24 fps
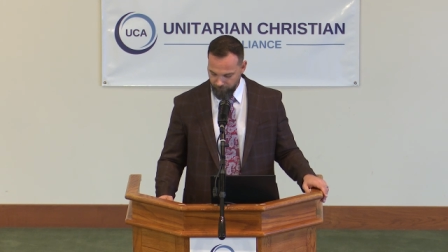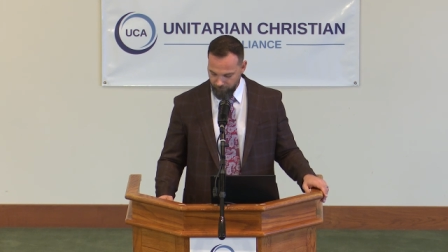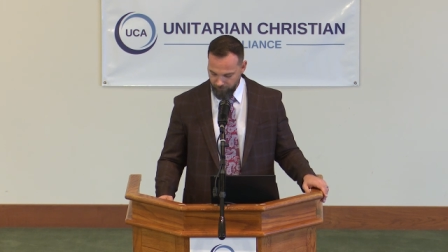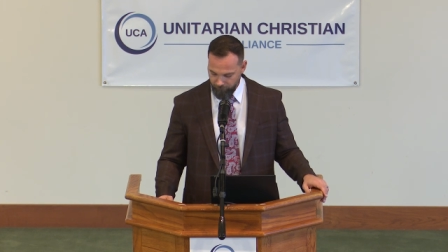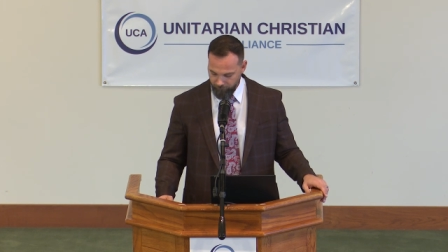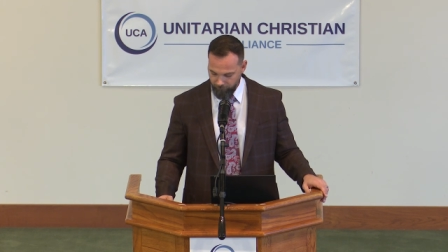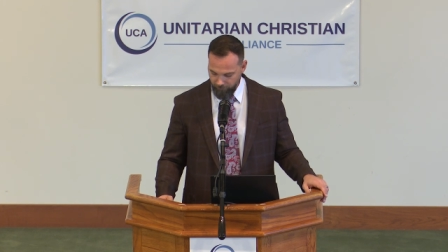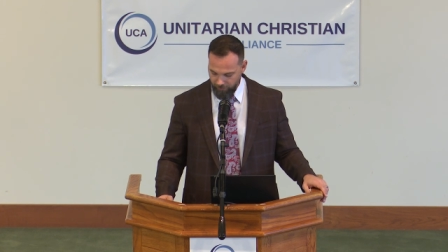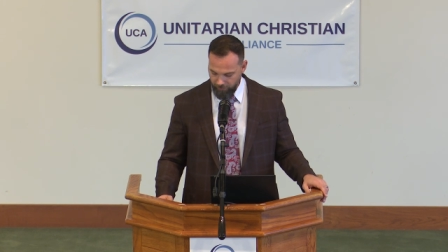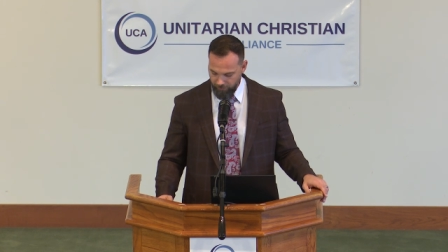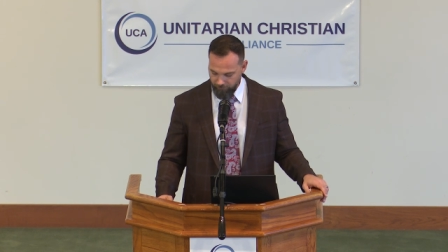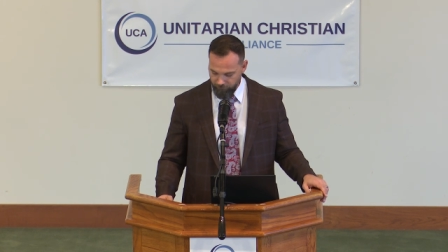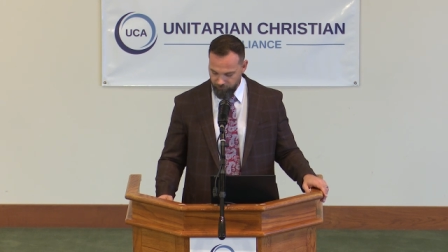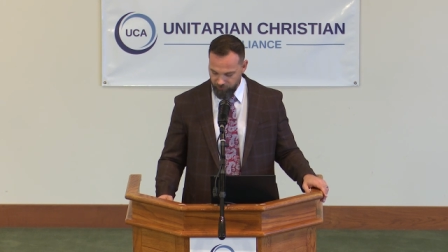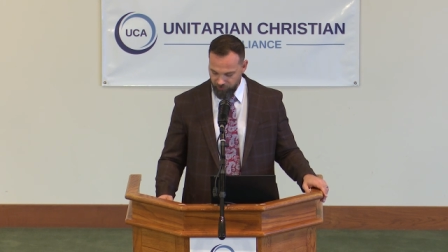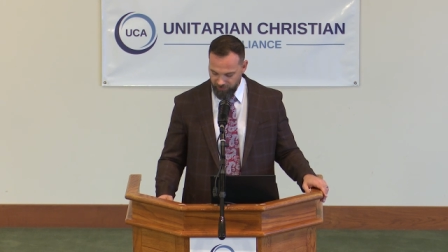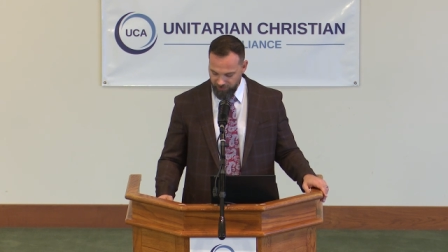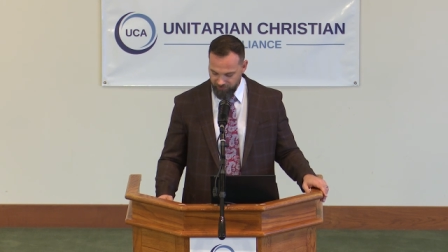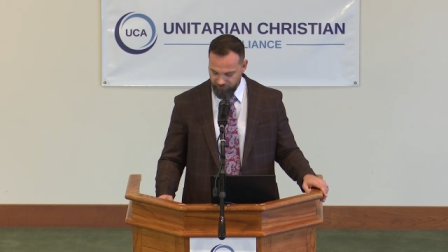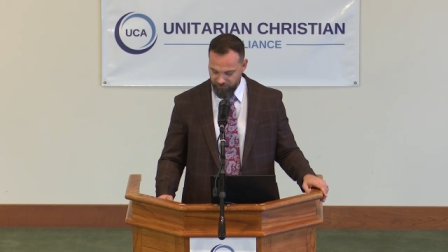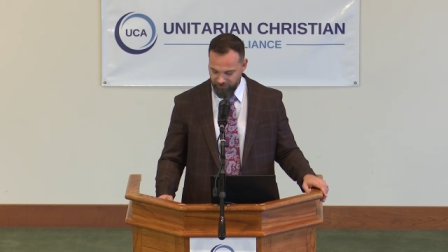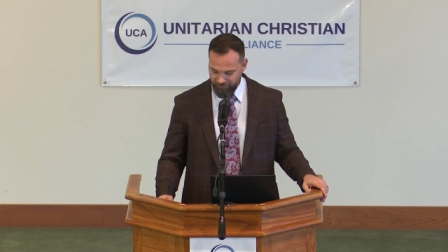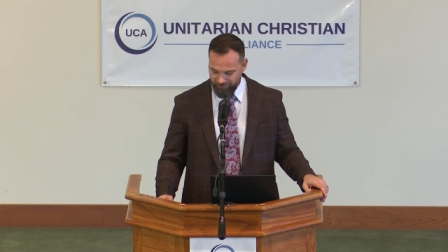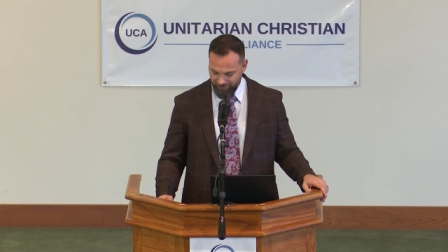For him,
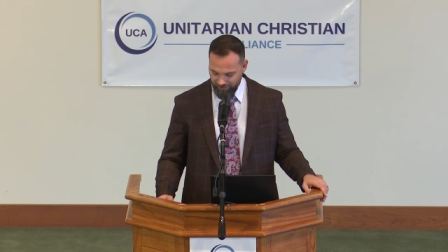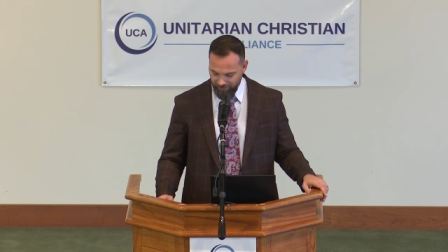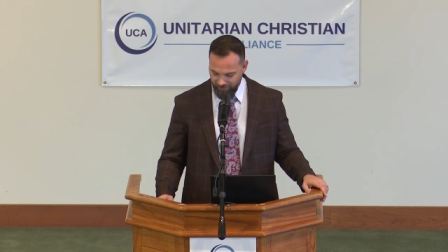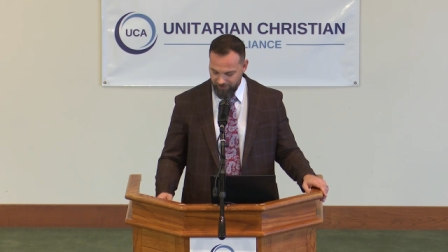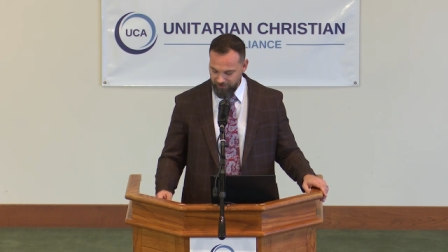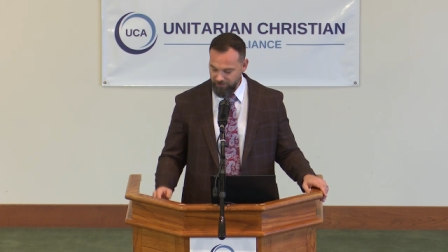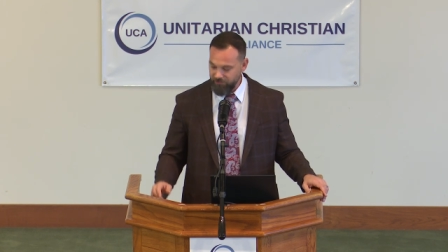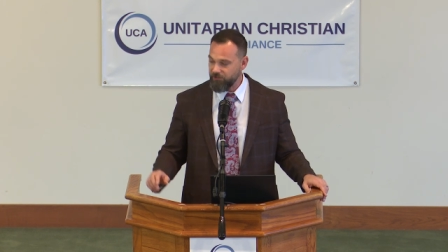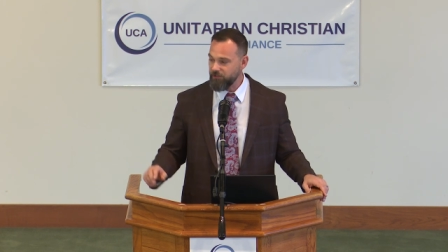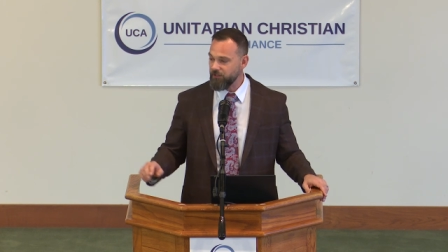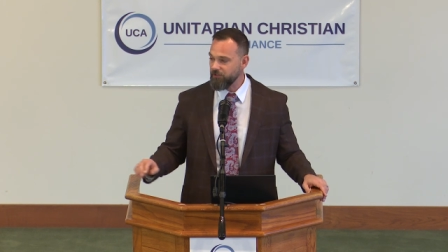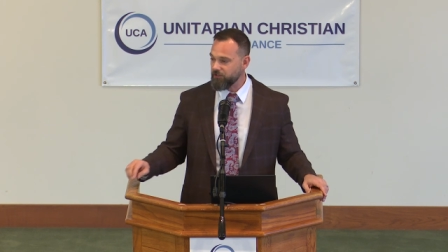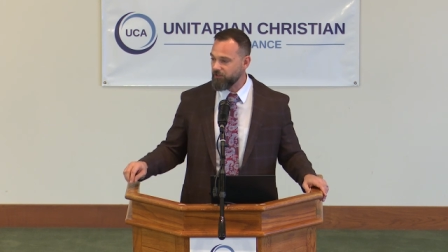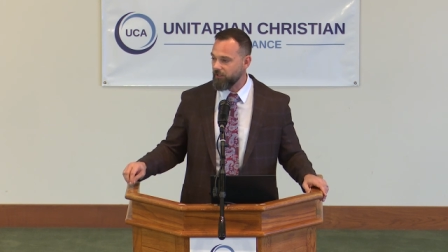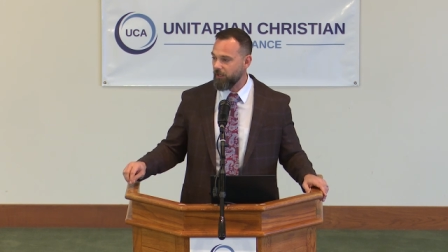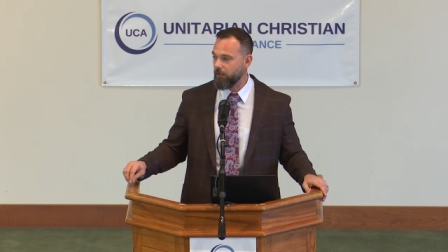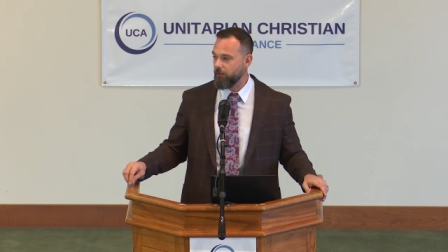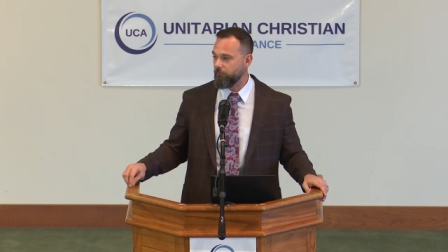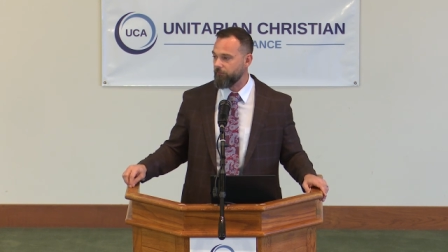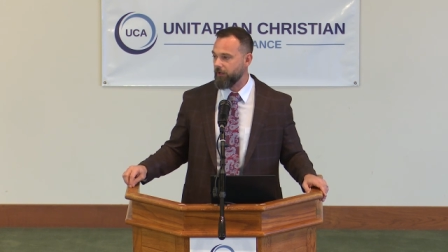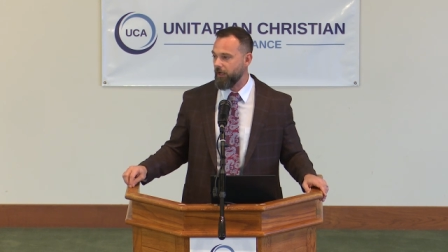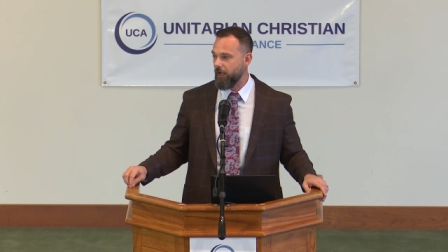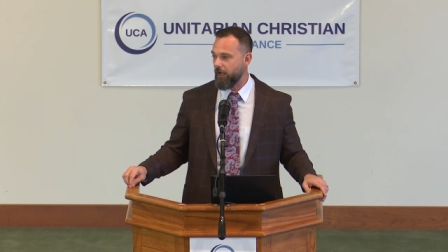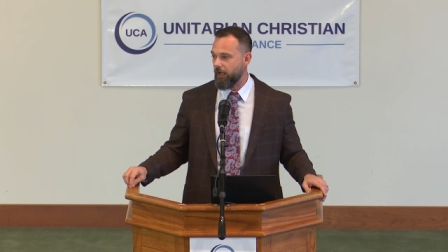Jesus is the Son
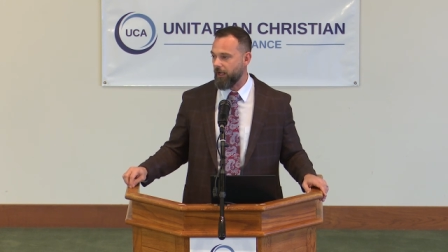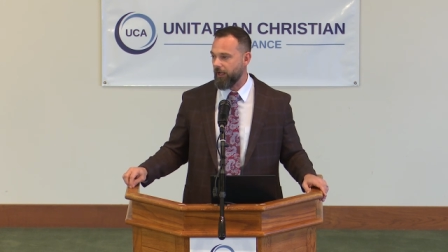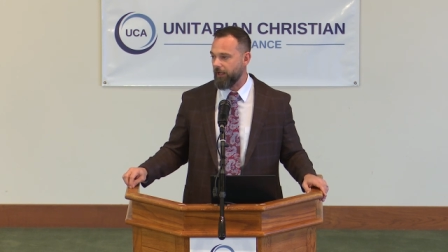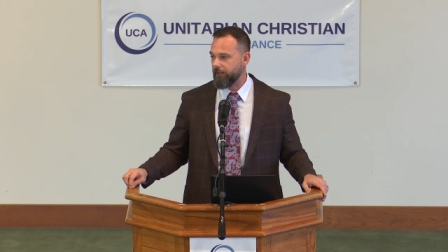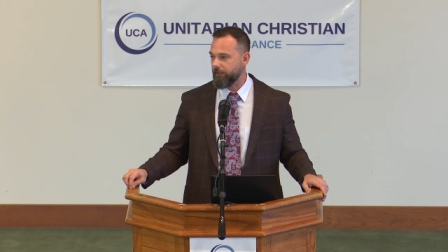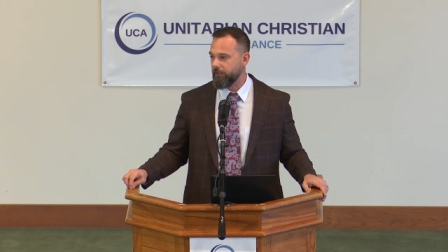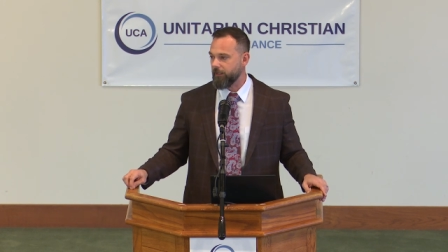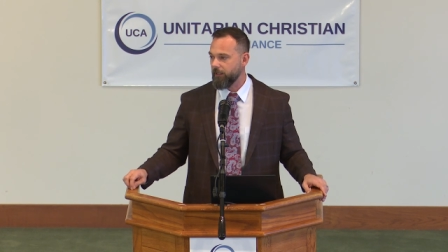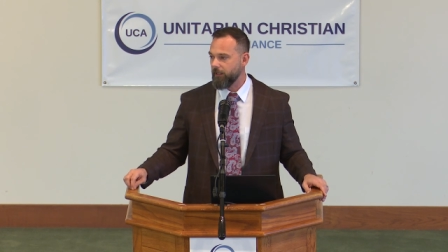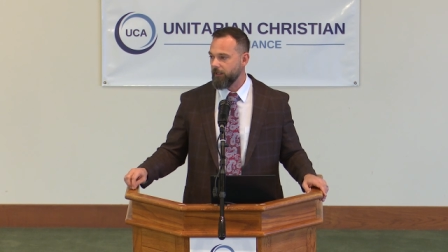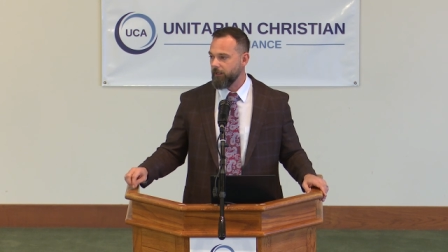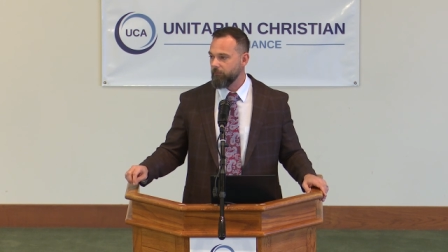of God